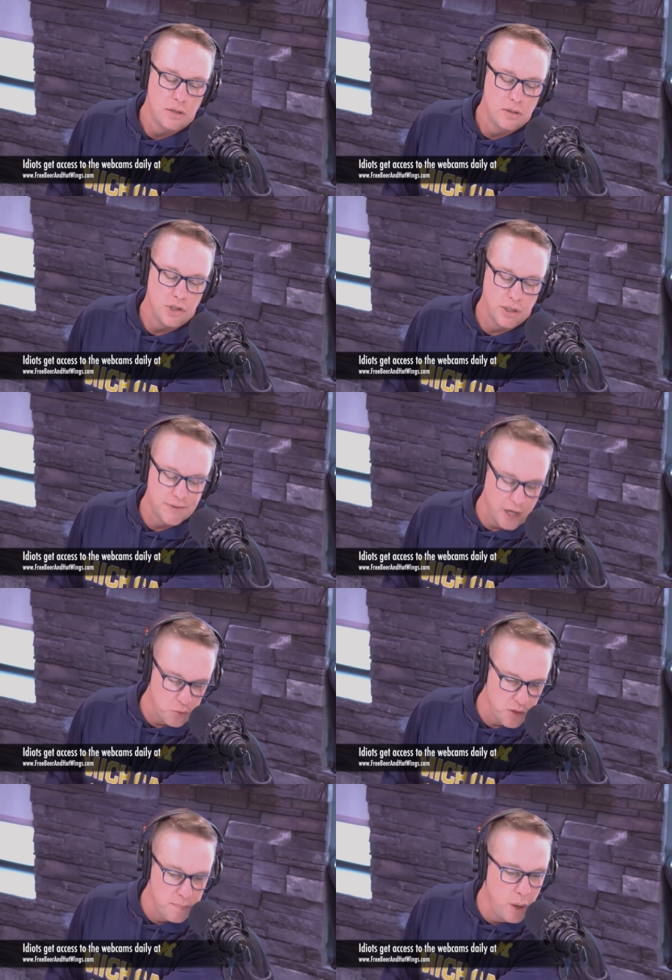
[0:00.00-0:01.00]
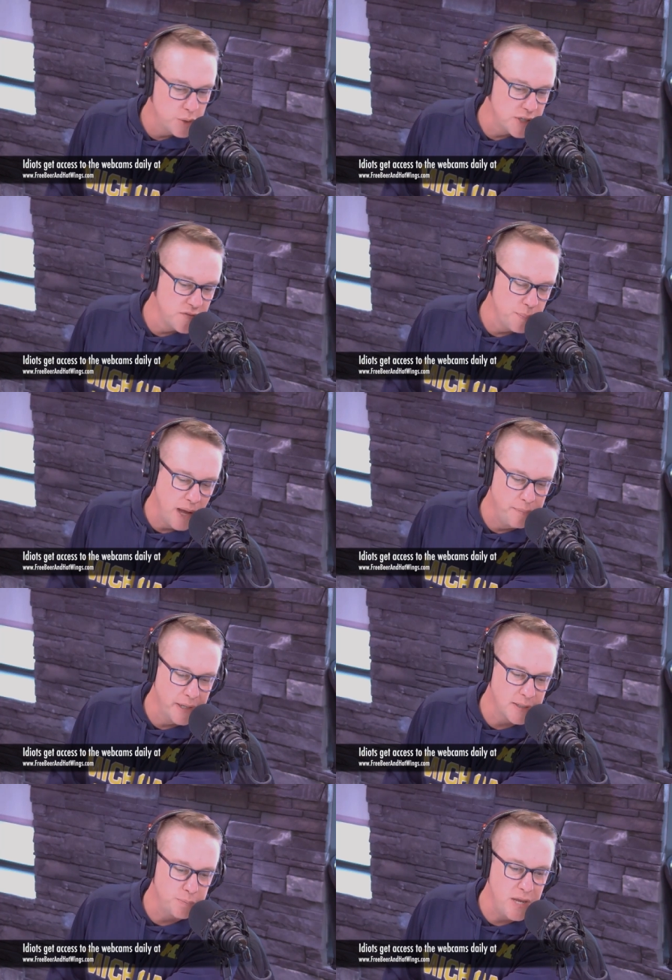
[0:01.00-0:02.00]
She is done with most of the
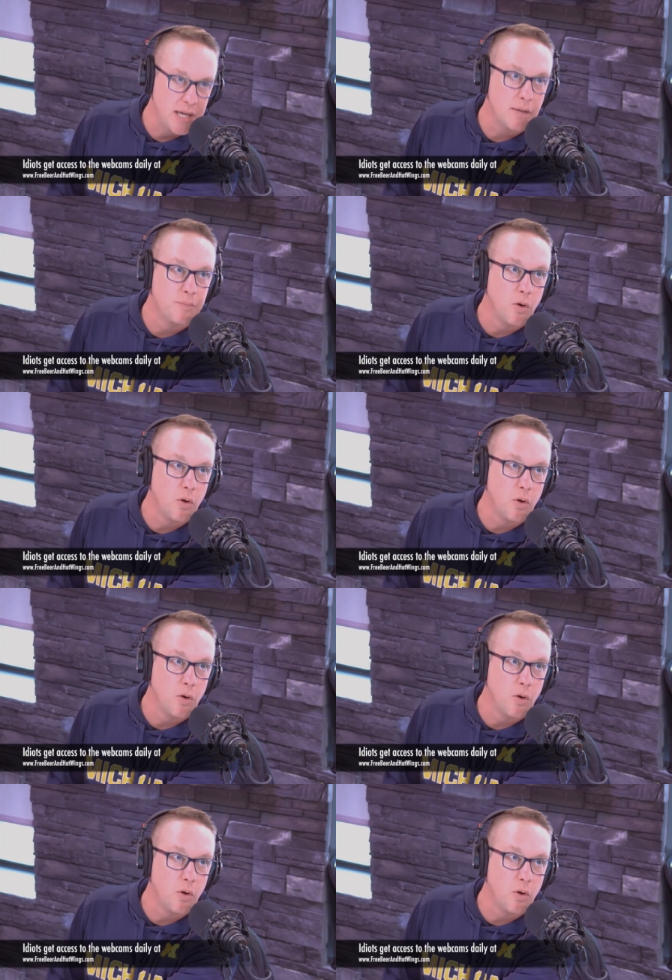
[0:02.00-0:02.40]
public speaking